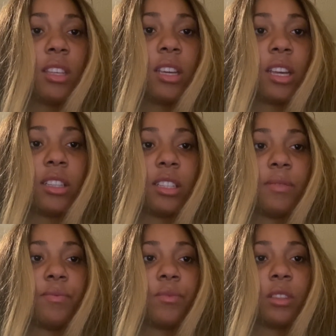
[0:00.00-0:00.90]
And
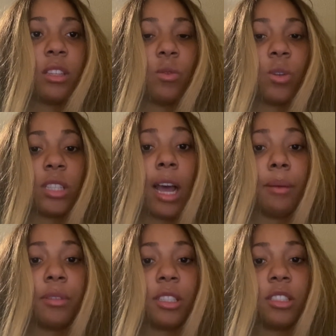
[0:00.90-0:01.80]
then what's
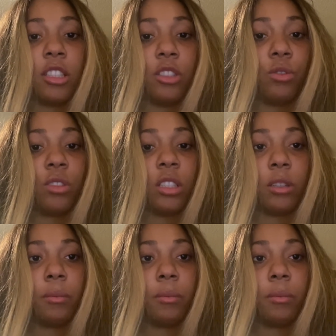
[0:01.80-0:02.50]
happening to the nuclear